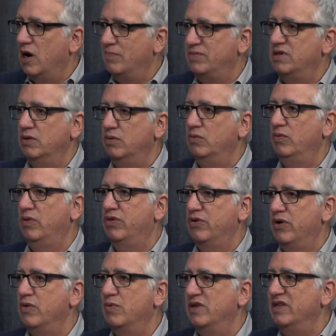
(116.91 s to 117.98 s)
up to
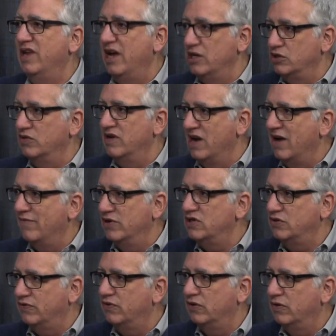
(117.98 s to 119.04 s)
31 days on
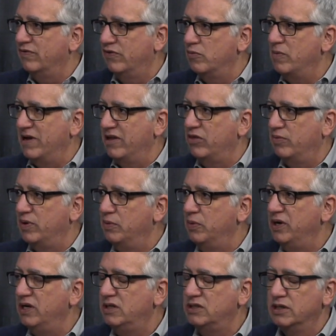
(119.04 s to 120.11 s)
average for about 3
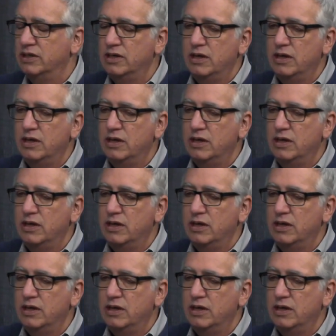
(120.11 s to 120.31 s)
weeks.